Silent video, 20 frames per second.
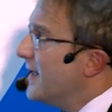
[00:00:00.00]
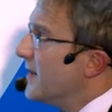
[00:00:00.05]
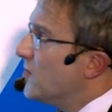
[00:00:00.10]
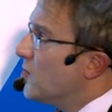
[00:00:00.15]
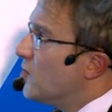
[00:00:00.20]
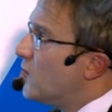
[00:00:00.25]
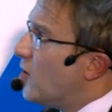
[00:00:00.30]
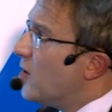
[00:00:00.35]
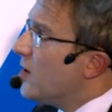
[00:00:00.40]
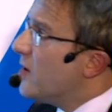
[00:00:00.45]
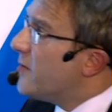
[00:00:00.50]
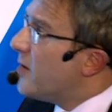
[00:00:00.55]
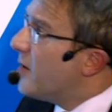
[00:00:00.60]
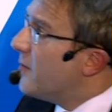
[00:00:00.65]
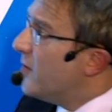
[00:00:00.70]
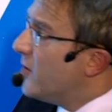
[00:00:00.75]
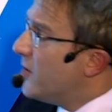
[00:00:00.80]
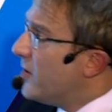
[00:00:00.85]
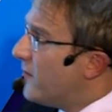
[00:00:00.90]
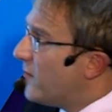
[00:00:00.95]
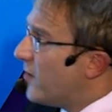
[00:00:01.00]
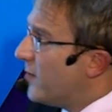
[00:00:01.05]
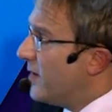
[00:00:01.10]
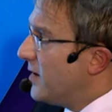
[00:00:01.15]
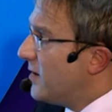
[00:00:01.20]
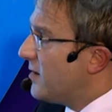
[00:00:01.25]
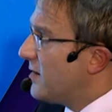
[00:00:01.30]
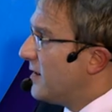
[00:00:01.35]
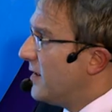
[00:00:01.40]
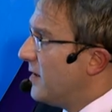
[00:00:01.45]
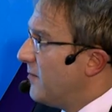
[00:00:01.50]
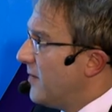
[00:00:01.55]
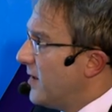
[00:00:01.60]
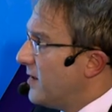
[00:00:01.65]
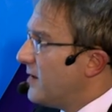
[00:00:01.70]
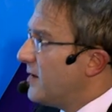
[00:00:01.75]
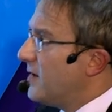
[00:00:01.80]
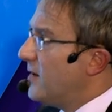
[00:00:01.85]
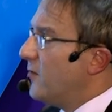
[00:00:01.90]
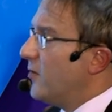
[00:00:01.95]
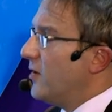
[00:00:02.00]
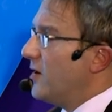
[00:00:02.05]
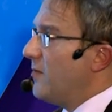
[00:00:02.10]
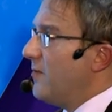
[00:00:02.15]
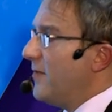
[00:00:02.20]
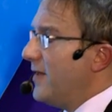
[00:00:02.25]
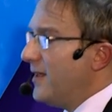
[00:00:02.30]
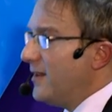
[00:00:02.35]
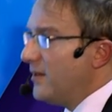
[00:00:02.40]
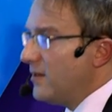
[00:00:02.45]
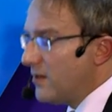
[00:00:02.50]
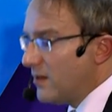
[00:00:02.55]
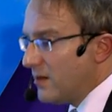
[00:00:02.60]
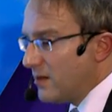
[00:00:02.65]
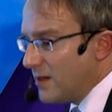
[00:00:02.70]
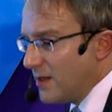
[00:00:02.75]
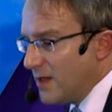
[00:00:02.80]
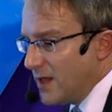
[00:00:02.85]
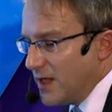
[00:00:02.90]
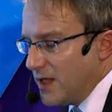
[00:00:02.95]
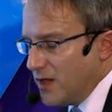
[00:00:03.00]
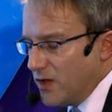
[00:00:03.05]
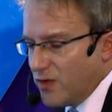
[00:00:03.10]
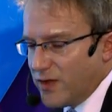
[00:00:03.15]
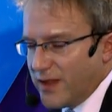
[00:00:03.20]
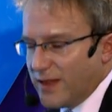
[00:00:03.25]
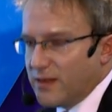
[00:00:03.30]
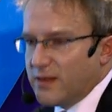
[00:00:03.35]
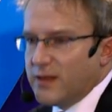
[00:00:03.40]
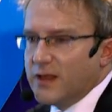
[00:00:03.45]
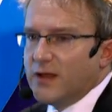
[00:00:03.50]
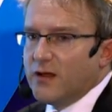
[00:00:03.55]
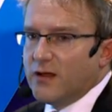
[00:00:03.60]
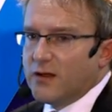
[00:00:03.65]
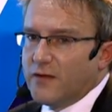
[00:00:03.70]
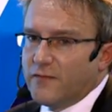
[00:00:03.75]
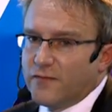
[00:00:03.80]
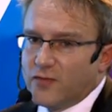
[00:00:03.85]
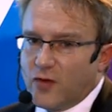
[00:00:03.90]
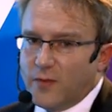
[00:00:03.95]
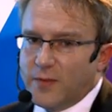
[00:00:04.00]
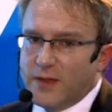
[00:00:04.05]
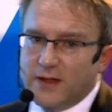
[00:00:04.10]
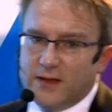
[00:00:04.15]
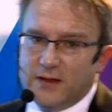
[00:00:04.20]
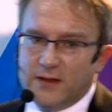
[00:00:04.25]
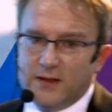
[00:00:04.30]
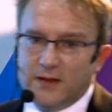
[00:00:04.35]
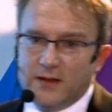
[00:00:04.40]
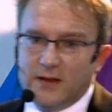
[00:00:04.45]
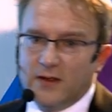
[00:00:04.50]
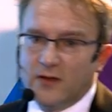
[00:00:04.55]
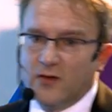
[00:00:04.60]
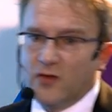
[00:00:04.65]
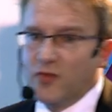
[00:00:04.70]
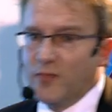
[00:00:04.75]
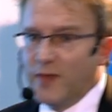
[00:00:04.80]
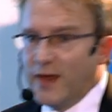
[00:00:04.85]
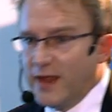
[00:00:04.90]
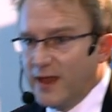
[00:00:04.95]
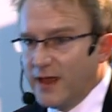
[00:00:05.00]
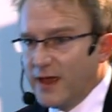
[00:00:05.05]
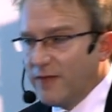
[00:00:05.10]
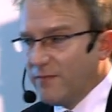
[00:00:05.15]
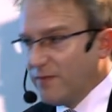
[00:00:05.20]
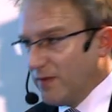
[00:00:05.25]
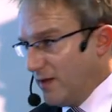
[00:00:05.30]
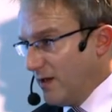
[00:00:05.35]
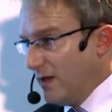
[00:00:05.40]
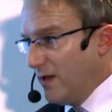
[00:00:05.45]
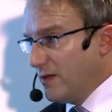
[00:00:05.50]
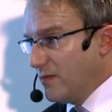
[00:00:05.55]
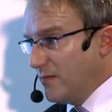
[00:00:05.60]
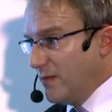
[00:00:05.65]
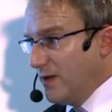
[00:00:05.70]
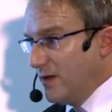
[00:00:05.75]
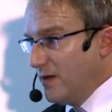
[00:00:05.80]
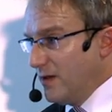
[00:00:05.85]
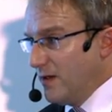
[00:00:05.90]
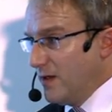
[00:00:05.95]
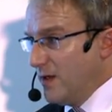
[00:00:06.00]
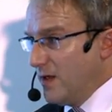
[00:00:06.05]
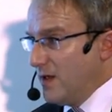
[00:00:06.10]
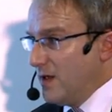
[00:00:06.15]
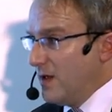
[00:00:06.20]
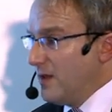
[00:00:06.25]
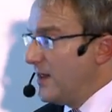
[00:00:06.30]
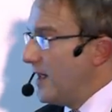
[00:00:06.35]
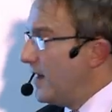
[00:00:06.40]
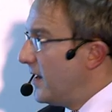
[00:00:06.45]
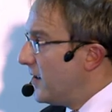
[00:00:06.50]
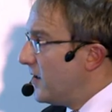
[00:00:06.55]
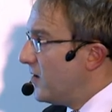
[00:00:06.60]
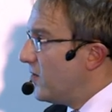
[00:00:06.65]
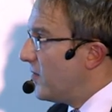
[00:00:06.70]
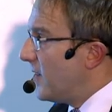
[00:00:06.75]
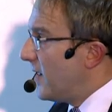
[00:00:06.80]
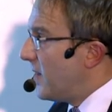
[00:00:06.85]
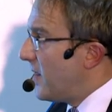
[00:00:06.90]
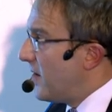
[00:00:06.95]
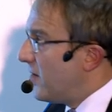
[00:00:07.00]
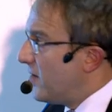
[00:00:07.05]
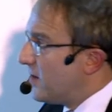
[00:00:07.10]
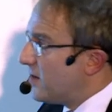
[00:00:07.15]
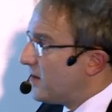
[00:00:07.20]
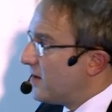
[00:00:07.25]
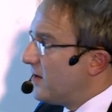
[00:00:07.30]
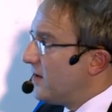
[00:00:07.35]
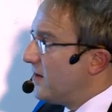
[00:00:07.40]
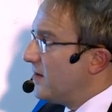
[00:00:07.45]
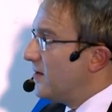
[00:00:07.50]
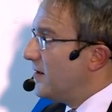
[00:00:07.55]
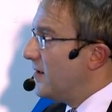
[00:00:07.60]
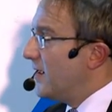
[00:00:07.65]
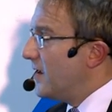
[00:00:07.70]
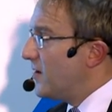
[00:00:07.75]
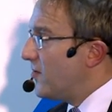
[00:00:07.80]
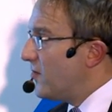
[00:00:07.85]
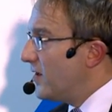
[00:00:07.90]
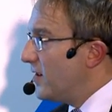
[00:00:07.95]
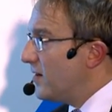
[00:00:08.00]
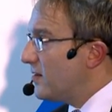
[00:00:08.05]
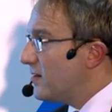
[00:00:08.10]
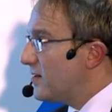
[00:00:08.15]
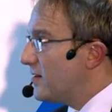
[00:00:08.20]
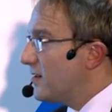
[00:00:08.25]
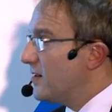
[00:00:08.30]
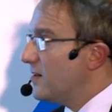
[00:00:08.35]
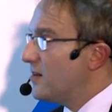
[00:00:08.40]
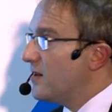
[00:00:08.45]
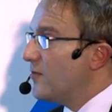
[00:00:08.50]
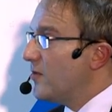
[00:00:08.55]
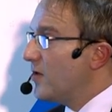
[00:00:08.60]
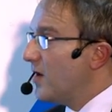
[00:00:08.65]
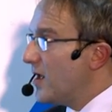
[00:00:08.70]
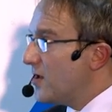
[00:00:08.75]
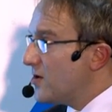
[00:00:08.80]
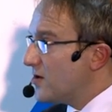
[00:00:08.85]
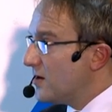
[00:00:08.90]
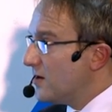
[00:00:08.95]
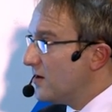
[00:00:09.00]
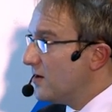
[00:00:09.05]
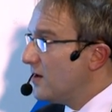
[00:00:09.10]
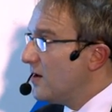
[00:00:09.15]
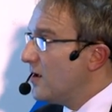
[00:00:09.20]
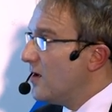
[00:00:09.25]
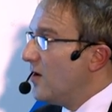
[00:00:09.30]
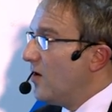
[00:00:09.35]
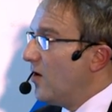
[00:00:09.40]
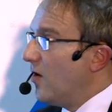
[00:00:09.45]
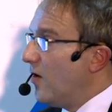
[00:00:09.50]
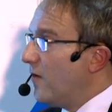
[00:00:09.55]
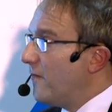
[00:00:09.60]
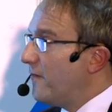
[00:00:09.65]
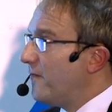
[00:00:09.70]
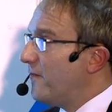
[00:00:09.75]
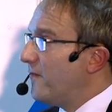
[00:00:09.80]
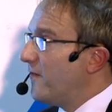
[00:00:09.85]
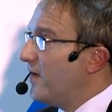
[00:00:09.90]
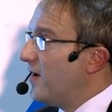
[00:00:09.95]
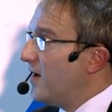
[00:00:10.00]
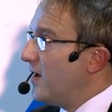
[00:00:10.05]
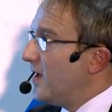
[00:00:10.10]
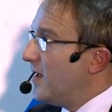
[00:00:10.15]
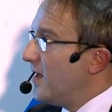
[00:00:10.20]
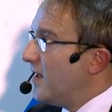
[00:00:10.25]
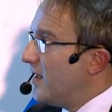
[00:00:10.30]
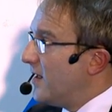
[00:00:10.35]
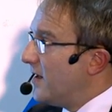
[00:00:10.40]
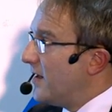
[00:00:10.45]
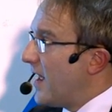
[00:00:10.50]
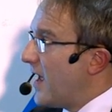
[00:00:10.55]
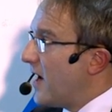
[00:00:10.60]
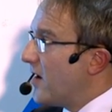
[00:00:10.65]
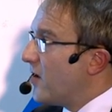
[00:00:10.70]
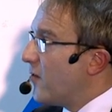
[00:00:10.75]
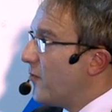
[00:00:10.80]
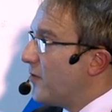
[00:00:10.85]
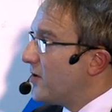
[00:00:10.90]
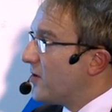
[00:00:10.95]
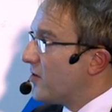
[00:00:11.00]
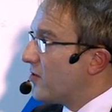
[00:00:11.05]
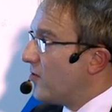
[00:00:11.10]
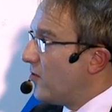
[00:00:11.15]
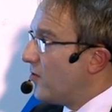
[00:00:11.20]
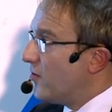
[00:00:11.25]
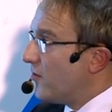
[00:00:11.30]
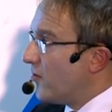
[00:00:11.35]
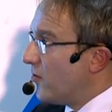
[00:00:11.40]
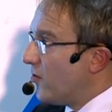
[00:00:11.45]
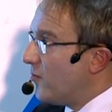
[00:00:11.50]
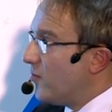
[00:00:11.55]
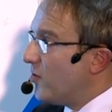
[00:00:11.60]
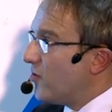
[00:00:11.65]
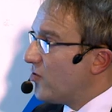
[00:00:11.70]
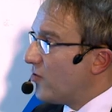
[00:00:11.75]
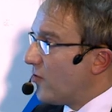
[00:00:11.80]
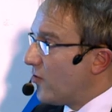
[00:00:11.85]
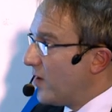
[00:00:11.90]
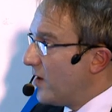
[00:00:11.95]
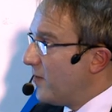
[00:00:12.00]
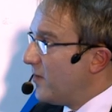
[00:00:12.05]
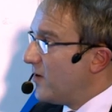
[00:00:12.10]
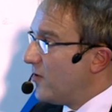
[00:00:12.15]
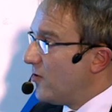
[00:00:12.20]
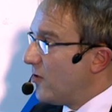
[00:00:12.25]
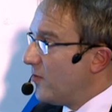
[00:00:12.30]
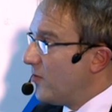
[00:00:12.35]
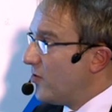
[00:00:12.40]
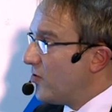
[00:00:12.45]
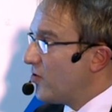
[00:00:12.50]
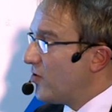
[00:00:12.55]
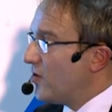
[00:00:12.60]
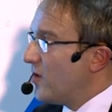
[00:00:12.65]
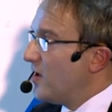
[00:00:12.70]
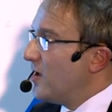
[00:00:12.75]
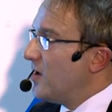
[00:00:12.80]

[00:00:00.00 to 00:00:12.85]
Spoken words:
To talk about beauty from inside, basically what it means is you can see a lot of topical cosmetic advertisement telling you that there is an increased stimulation of an area which is called dermis or epidermis.